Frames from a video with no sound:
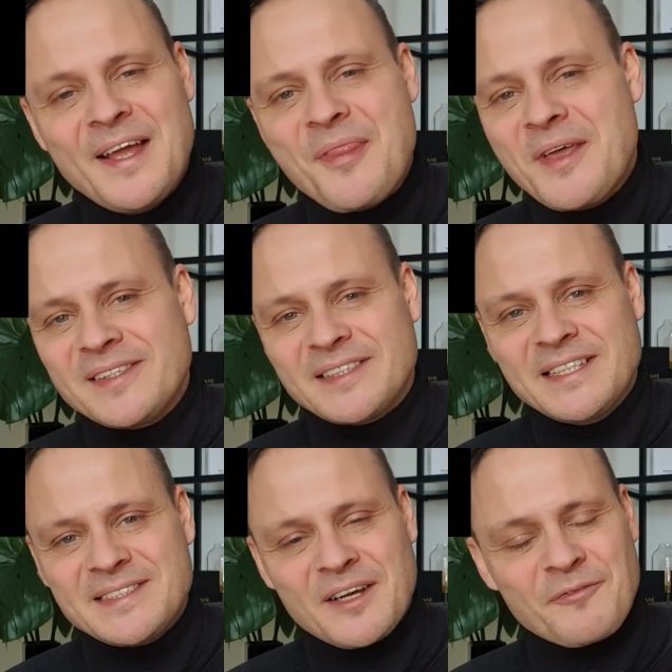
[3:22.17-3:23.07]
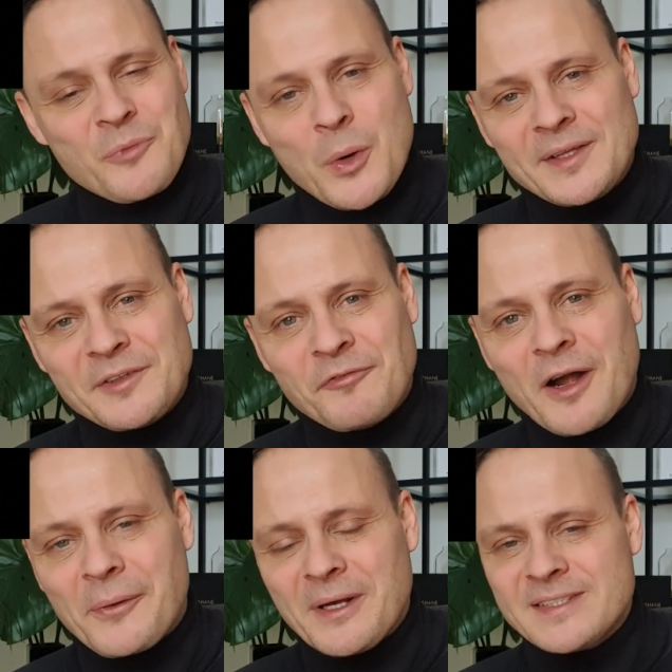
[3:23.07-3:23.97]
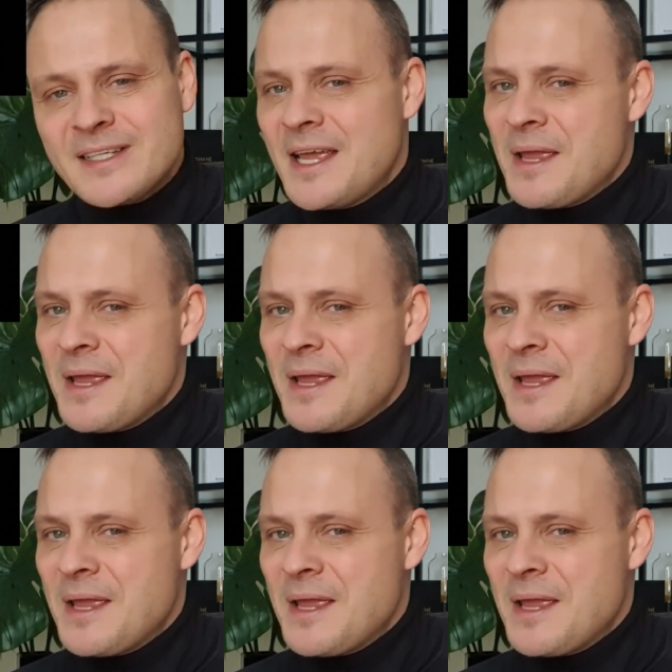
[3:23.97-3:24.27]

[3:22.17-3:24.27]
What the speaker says: This is a winter fragrance.